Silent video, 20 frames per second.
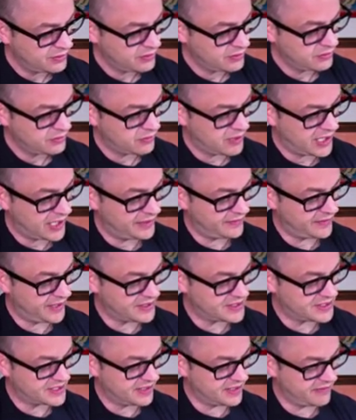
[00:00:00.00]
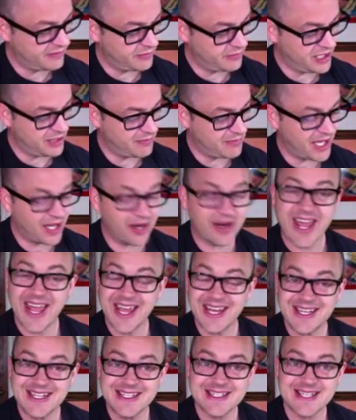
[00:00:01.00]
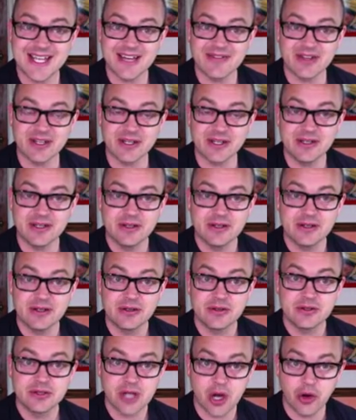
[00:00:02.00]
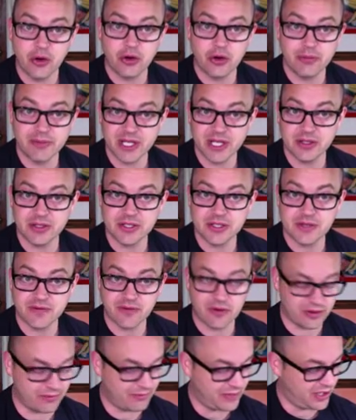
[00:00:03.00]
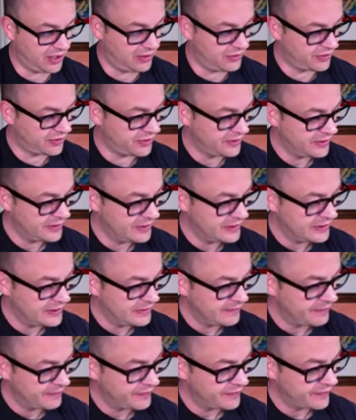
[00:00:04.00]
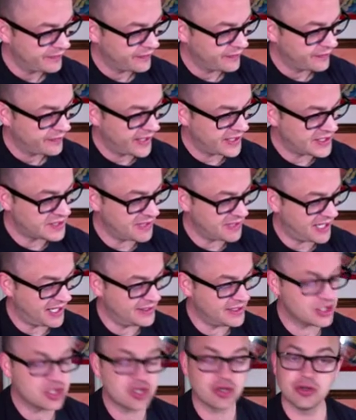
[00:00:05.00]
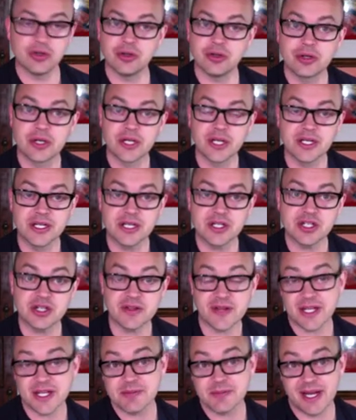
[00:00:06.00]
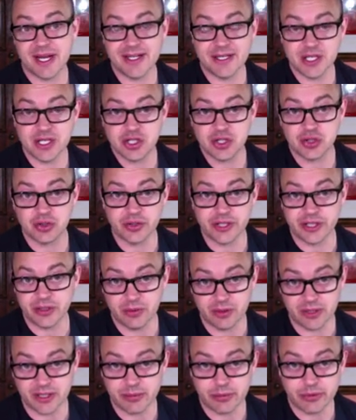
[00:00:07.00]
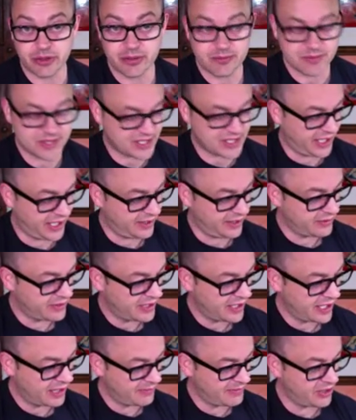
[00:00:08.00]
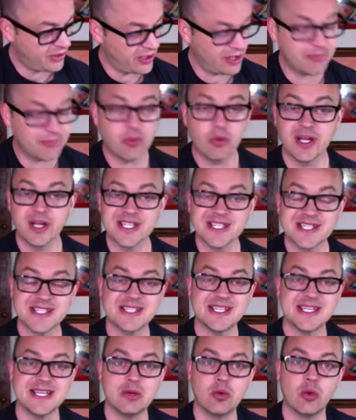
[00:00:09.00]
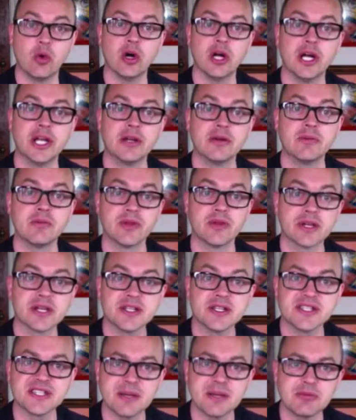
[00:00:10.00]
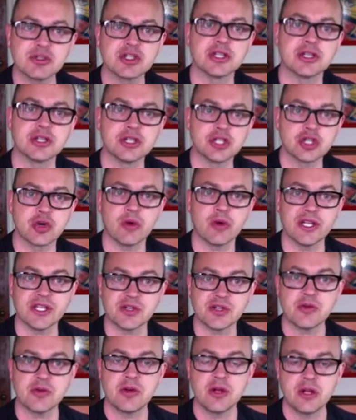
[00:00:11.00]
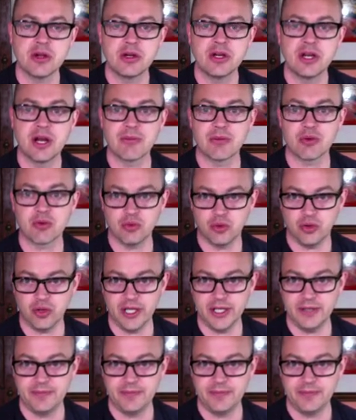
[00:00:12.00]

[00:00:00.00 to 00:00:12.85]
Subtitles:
right, that's giving me about 87 total meals for the month. That's my initial condition. That's my initial equilibrium, say. I'm here at point C1, the consumption choice number 1.